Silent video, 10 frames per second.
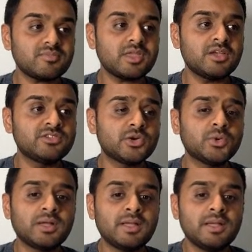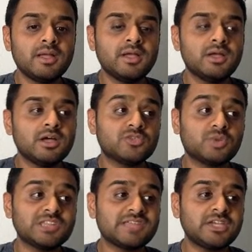So as well
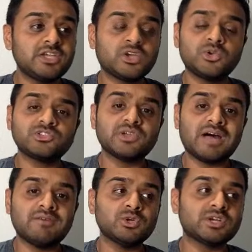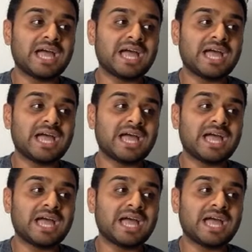as that, you can also have a look